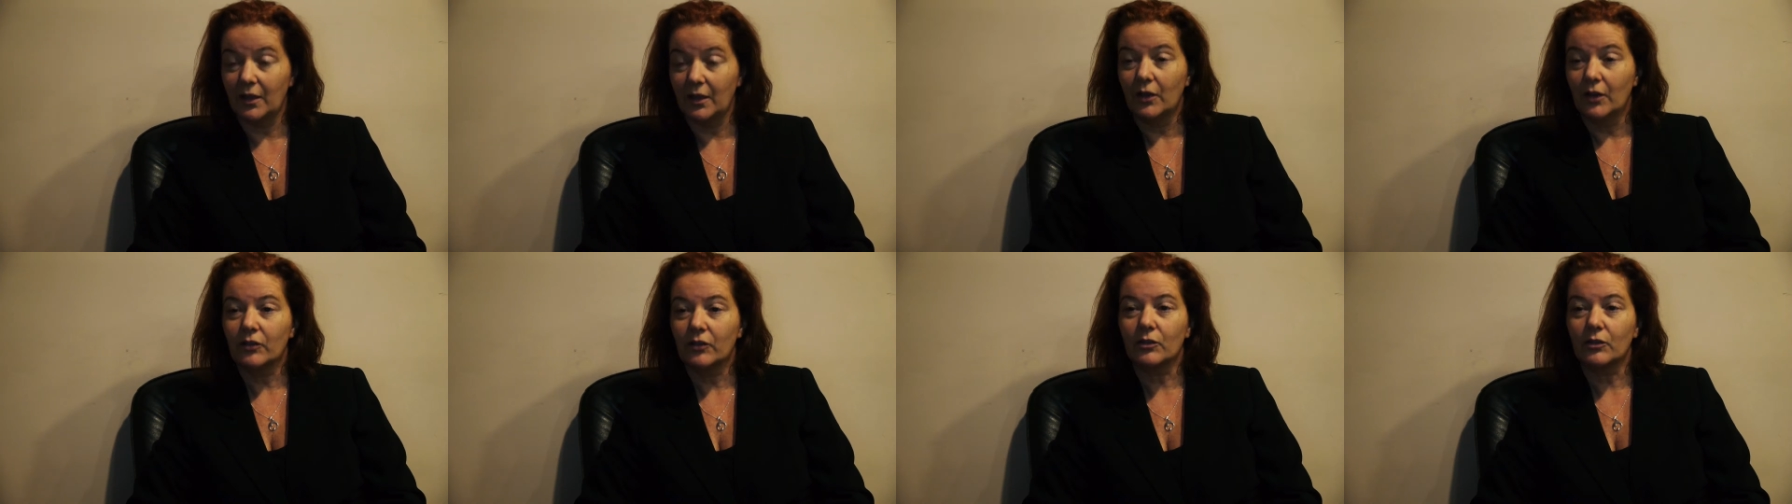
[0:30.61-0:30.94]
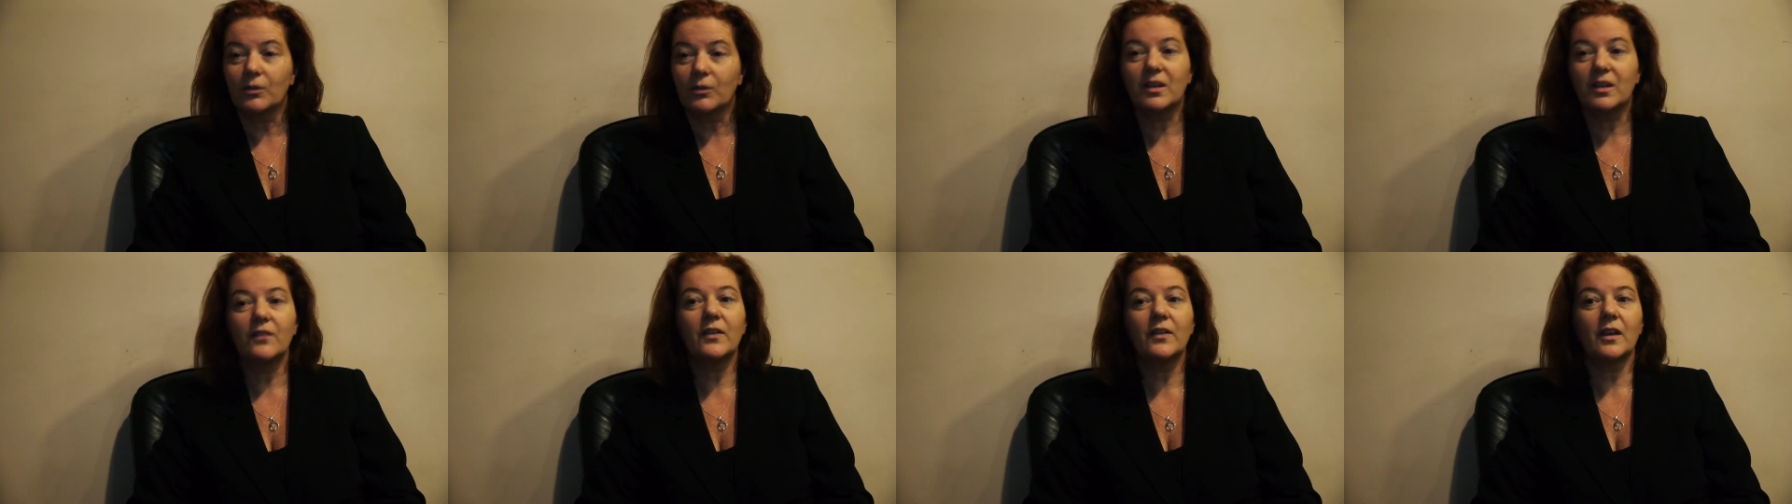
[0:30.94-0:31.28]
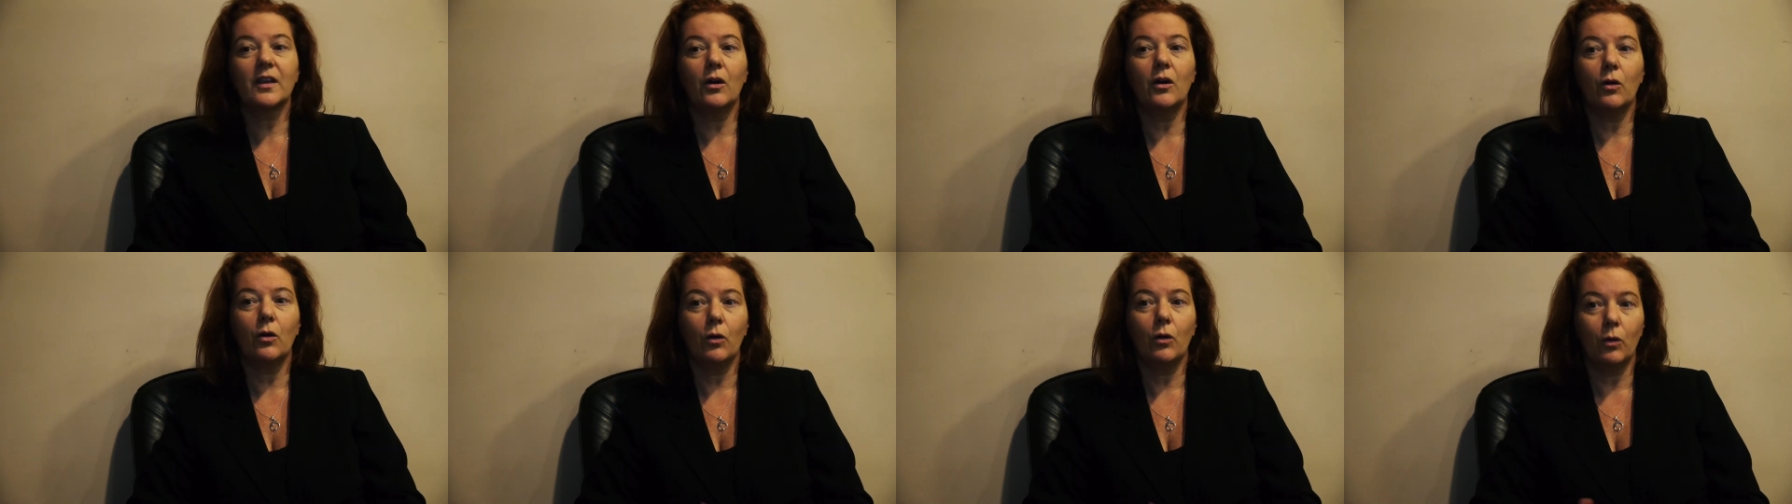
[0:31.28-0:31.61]
So giving
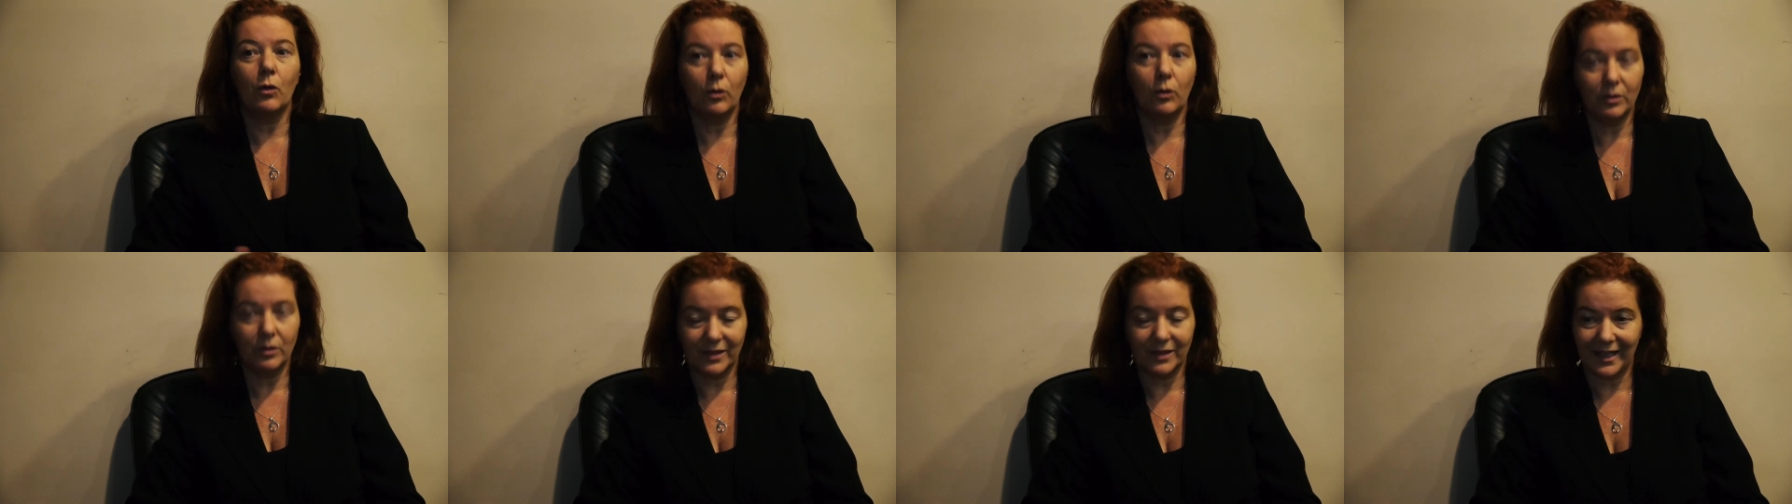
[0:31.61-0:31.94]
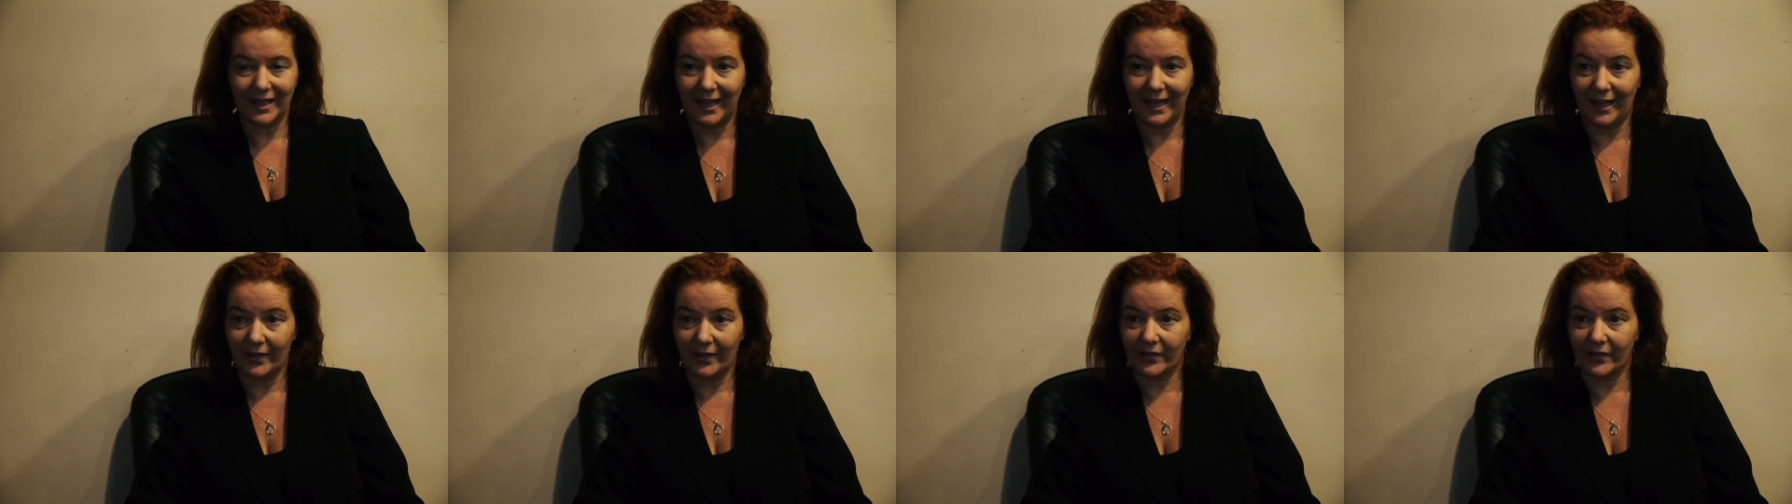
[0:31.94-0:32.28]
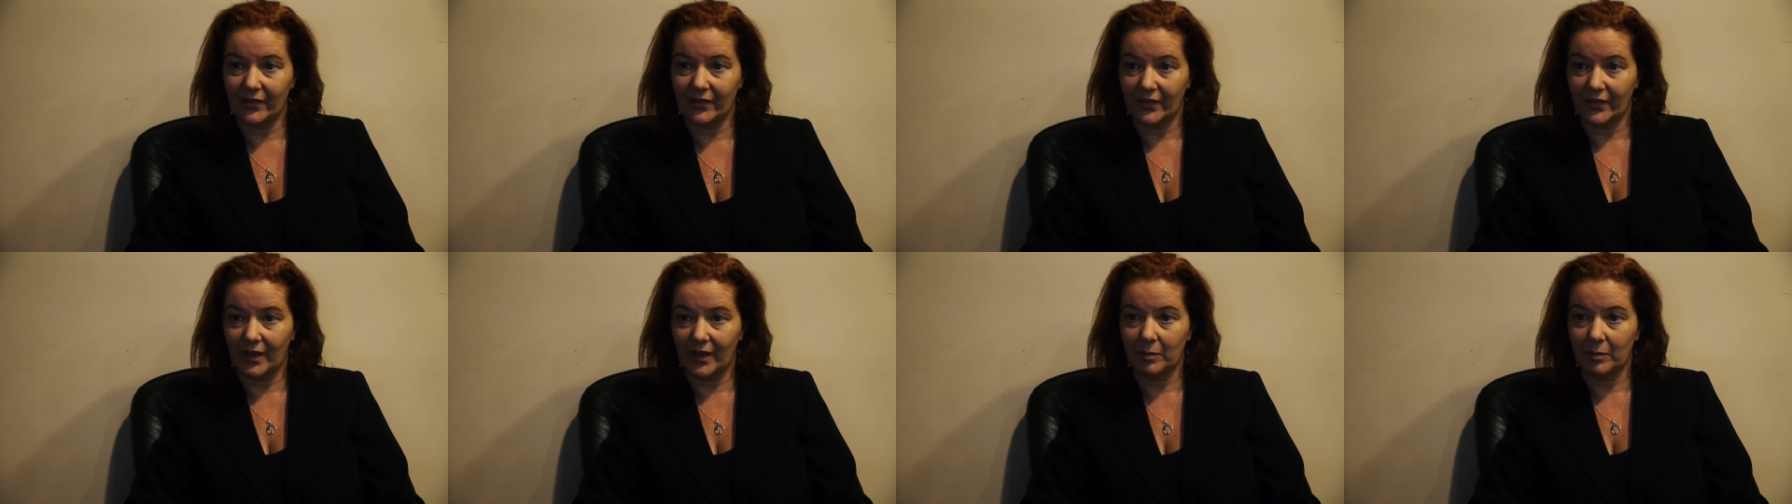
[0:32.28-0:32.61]
all the class the
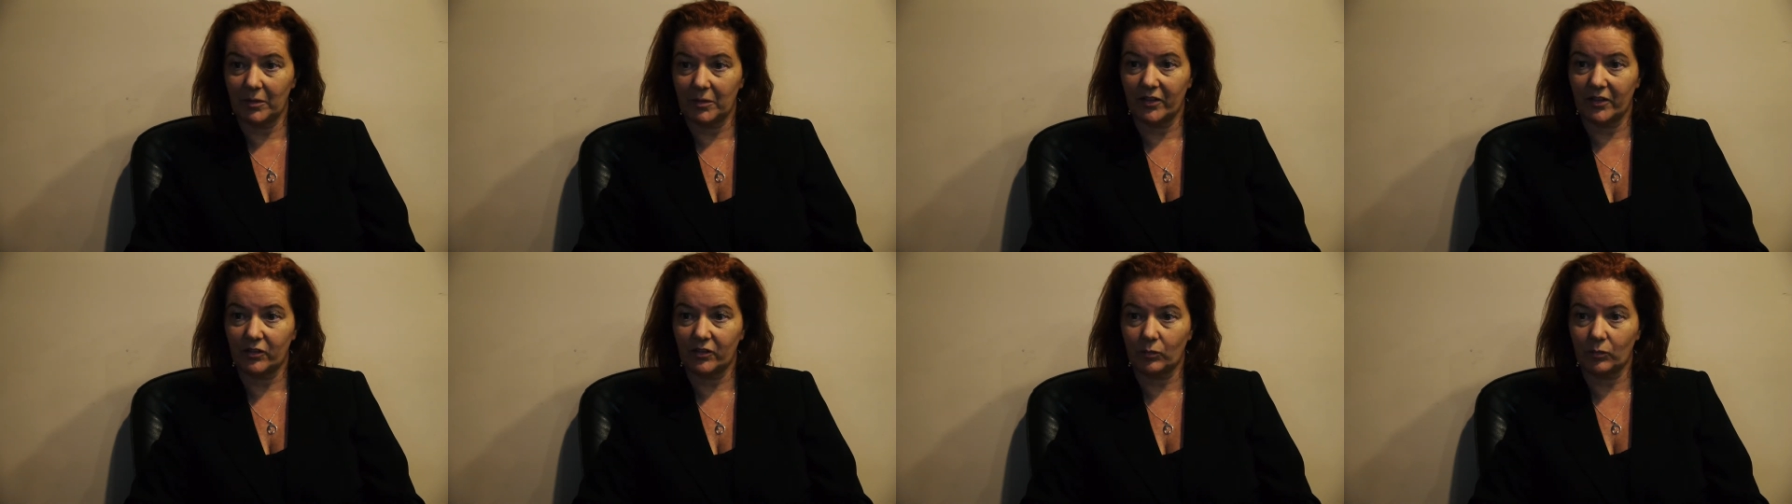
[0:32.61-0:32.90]
same list